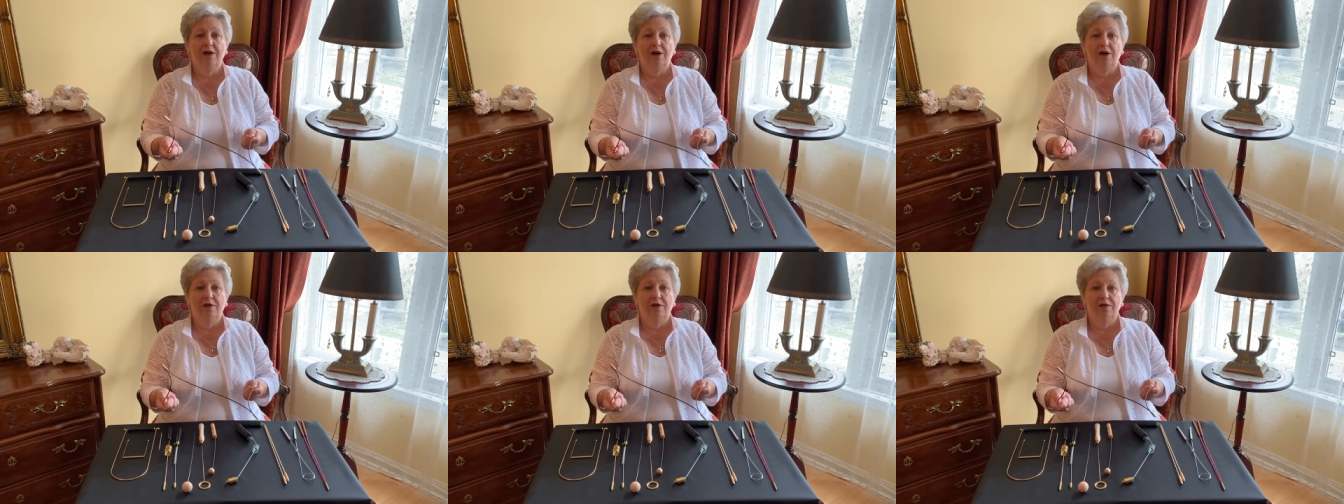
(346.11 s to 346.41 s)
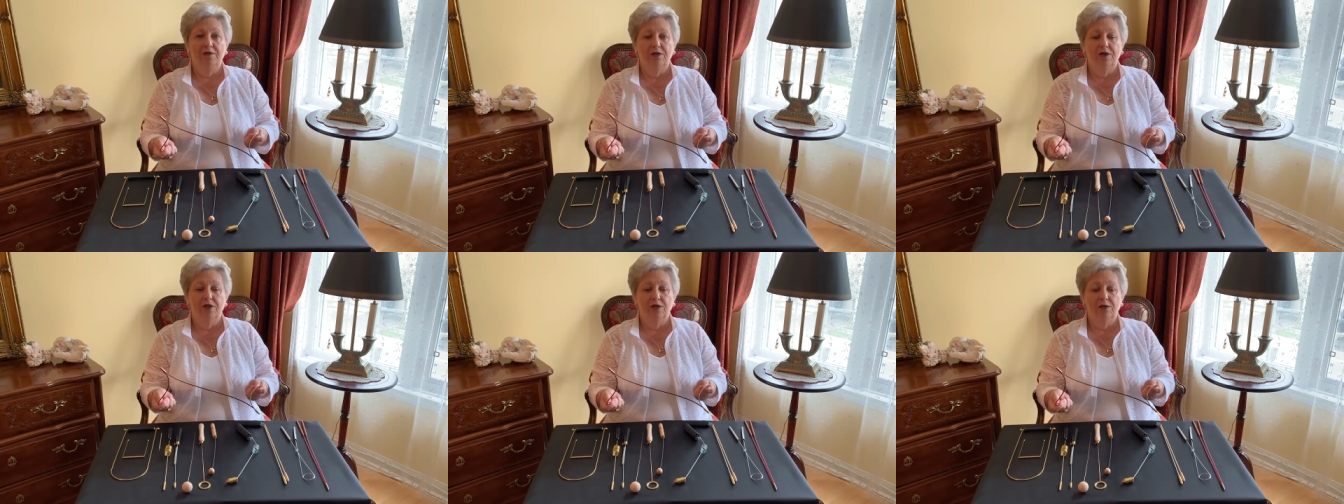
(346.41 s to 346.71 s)

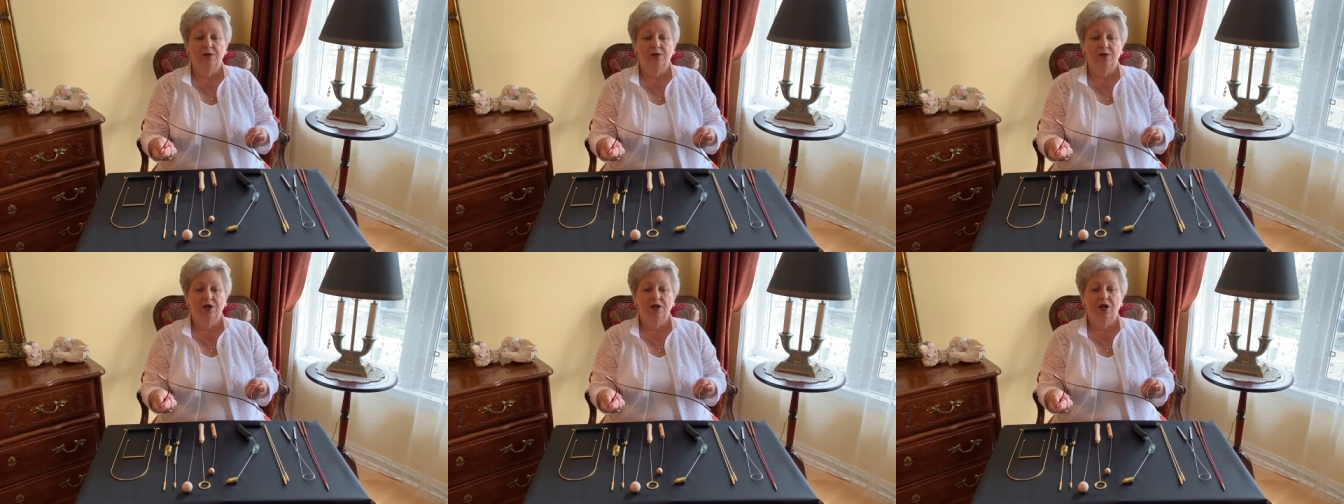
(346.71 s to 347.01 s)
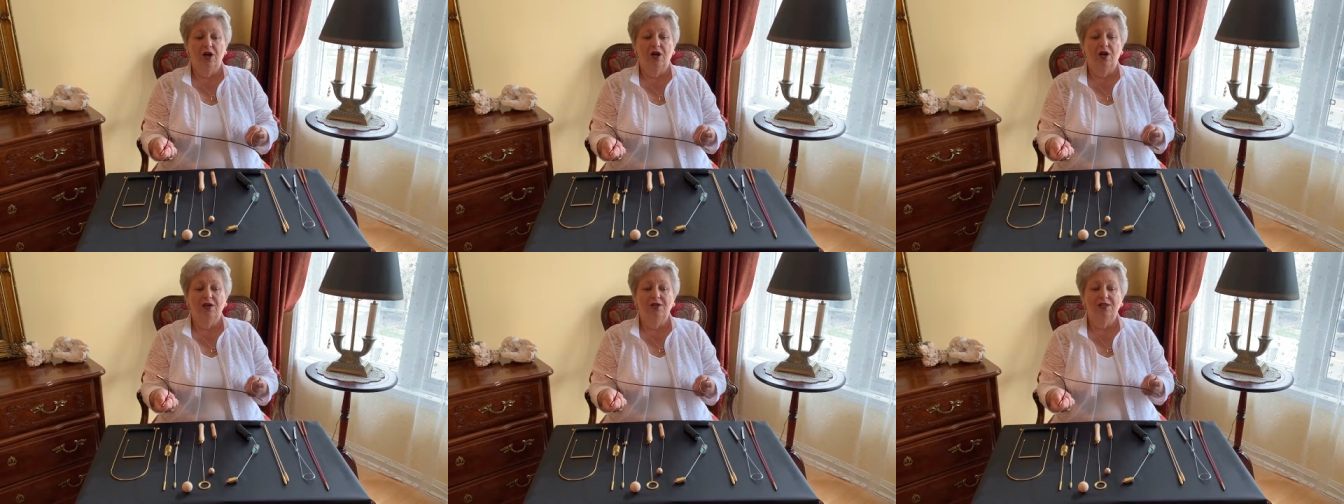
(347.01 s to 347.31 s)
of those
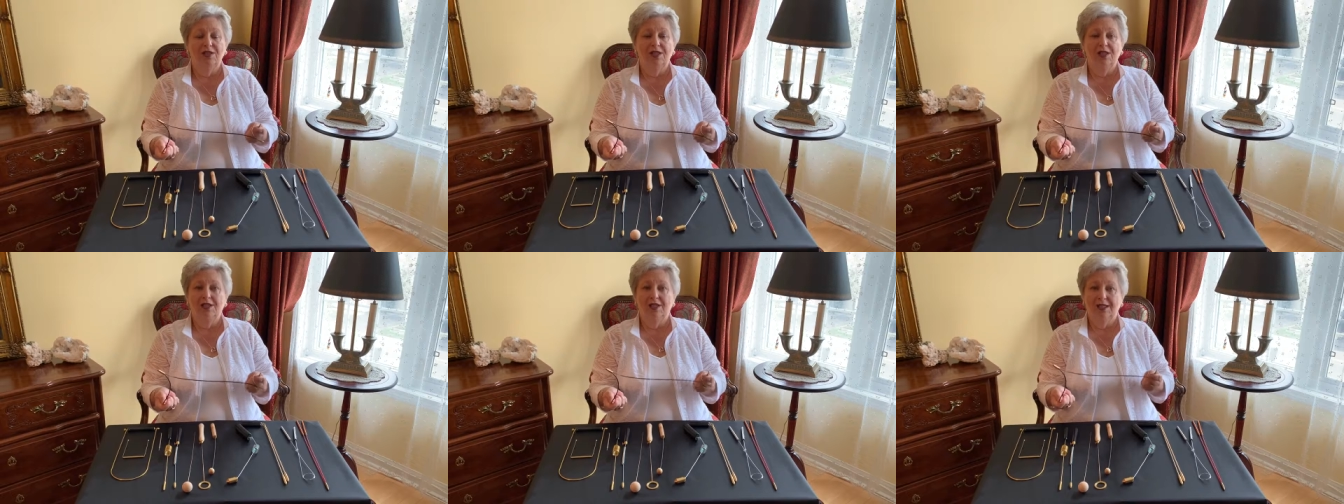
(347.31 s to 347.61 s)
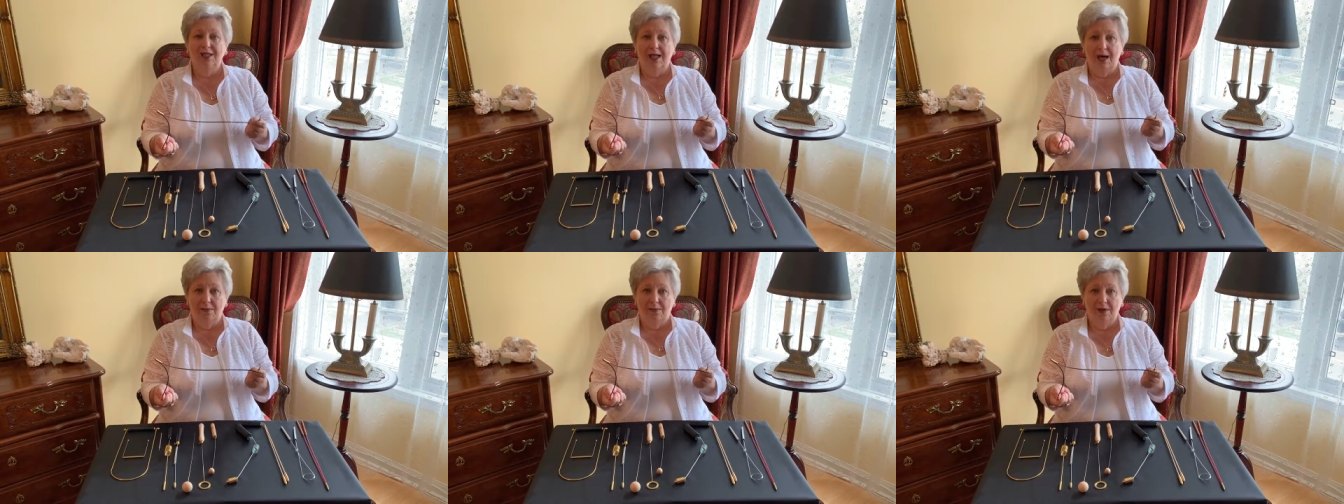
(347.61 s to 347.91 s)
rods is
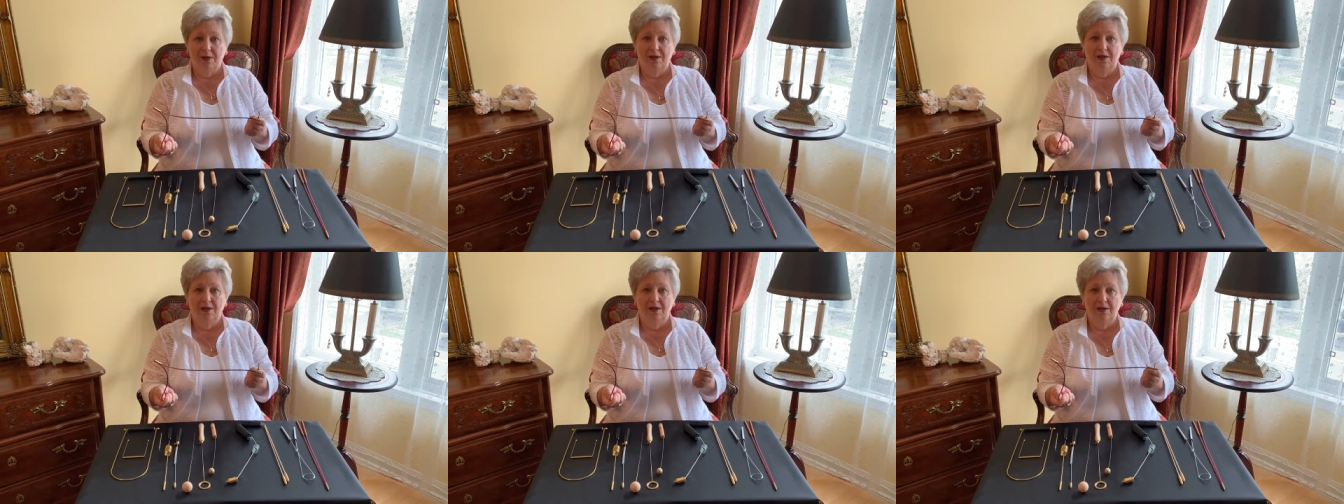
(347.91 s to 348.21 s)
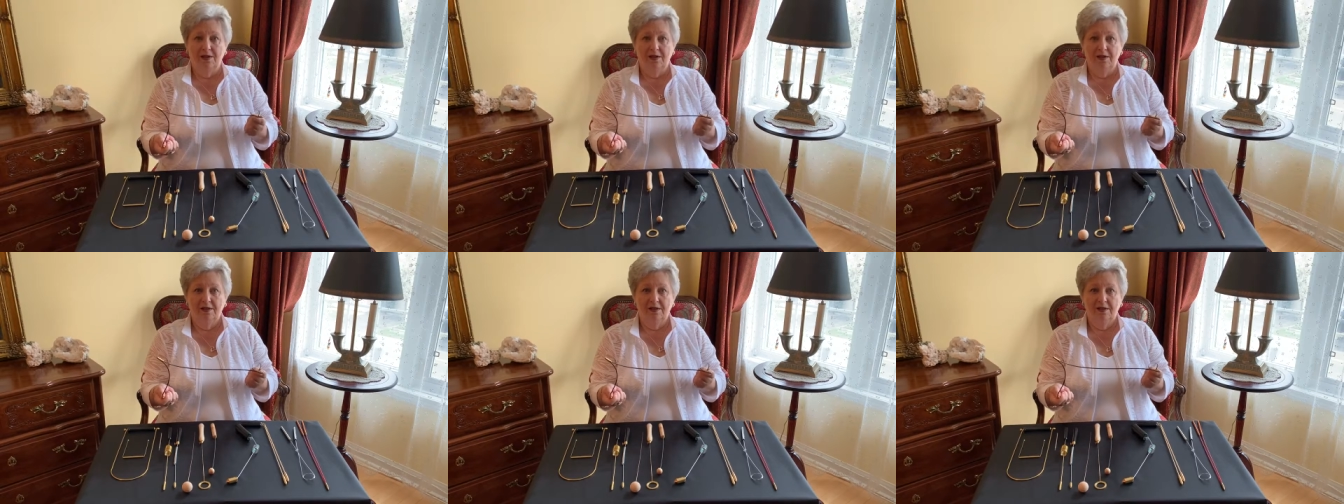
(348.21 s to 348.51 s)
double
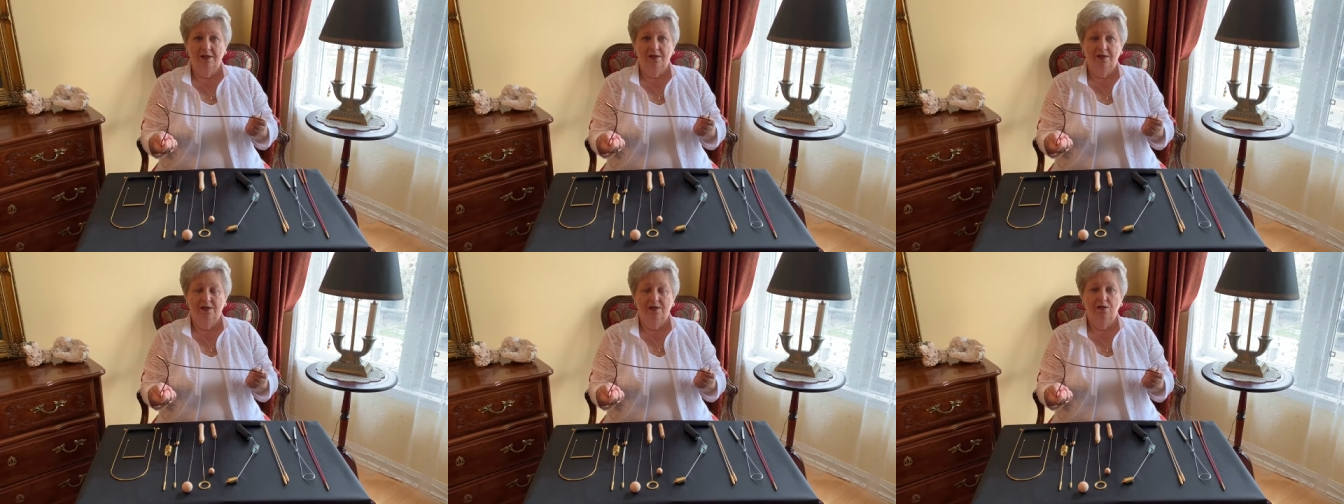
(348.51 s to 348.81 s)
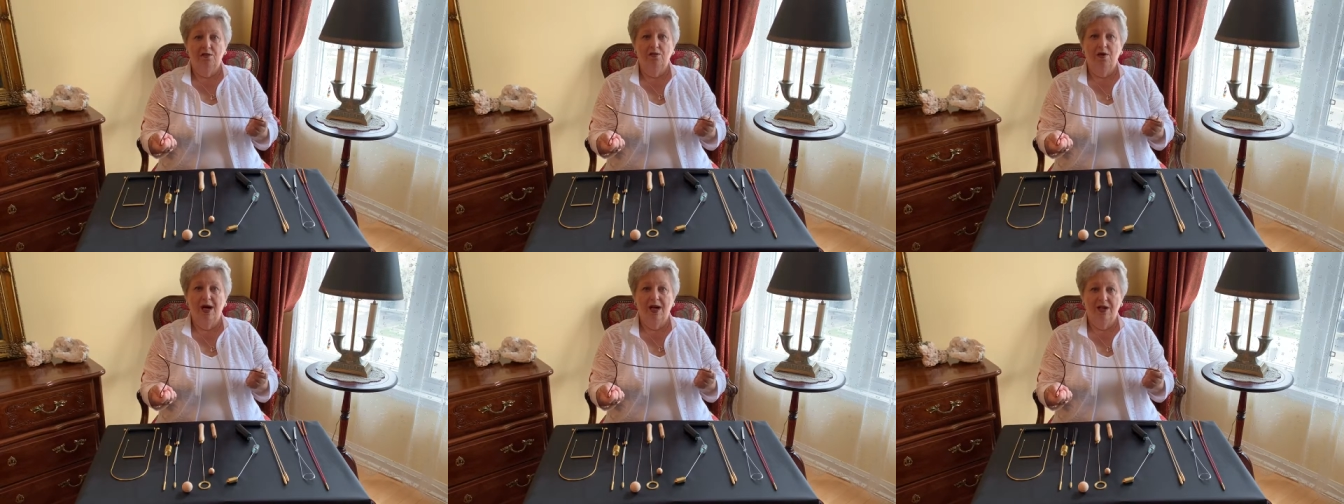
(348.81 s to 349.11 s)

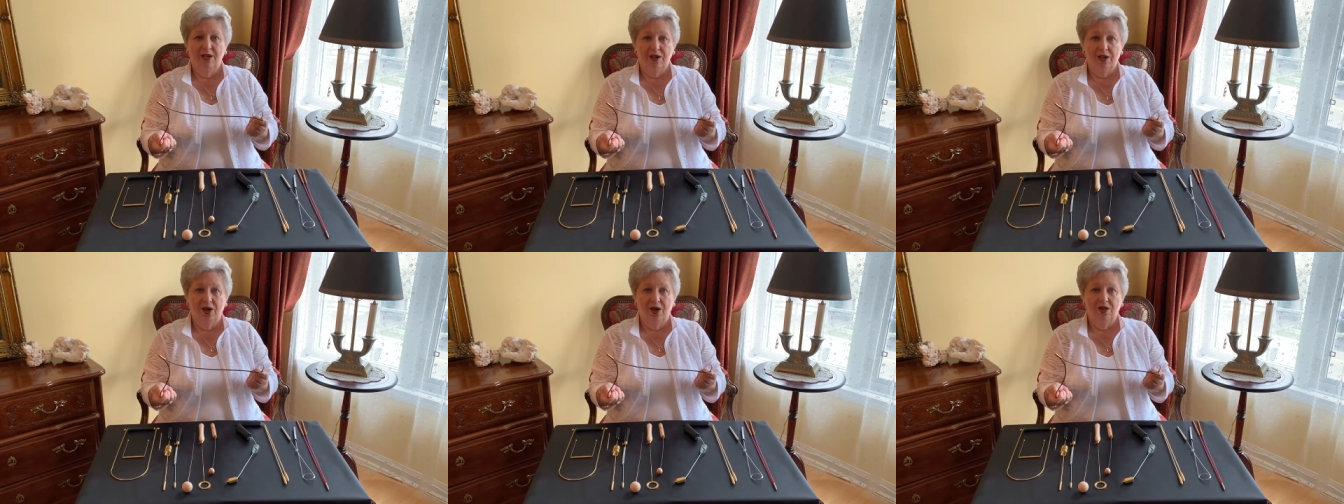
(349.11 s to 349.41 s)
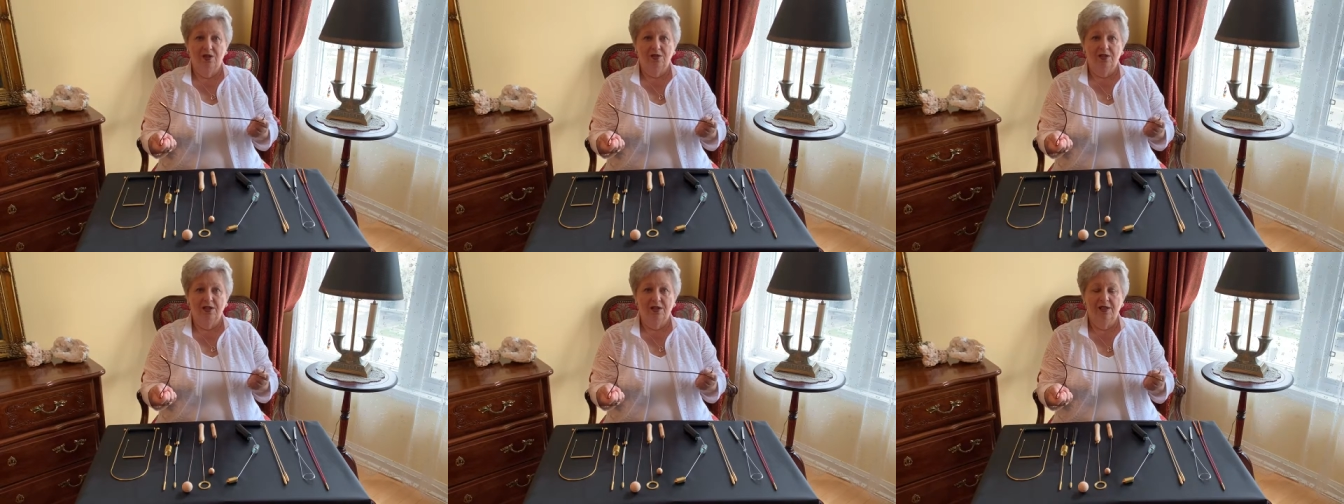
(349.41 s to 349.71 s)
wire
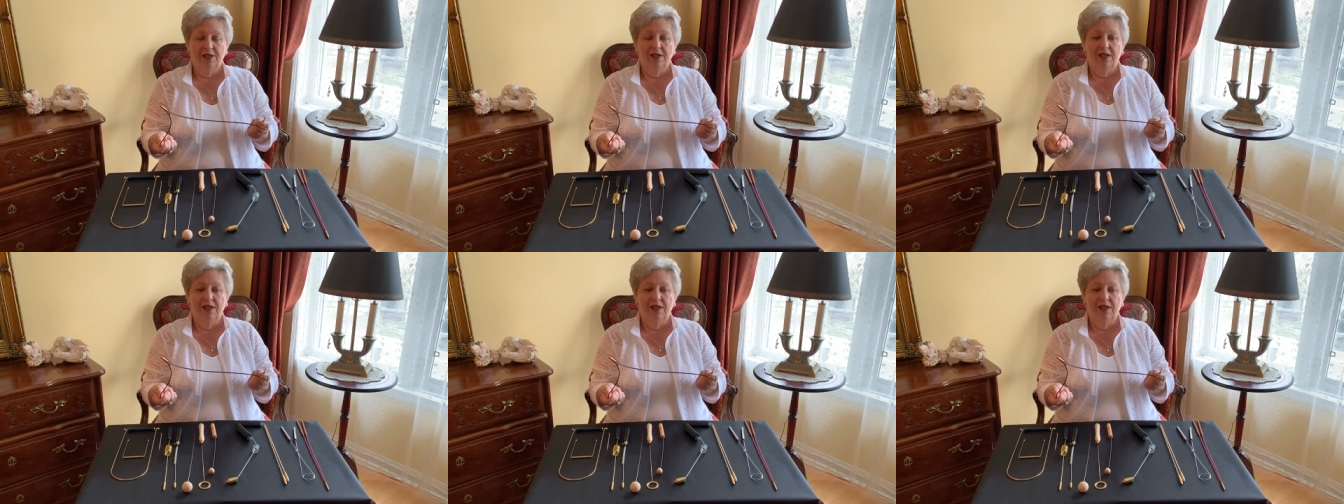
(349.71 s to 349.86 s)
rod,